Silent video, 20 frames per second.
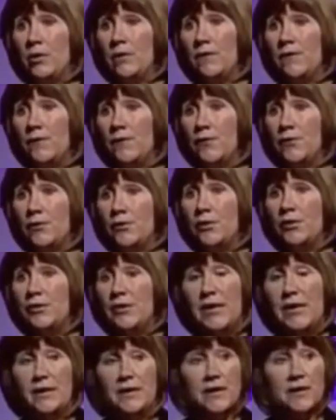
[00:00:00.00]
The further you
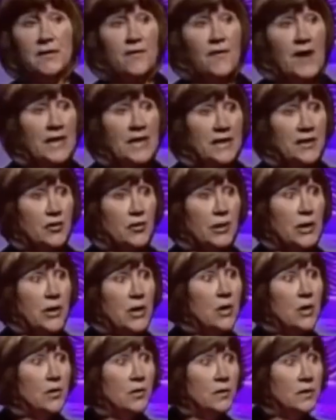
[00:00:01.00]
get, the faster it
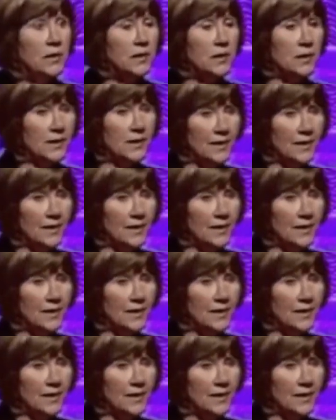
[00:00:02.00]
goes.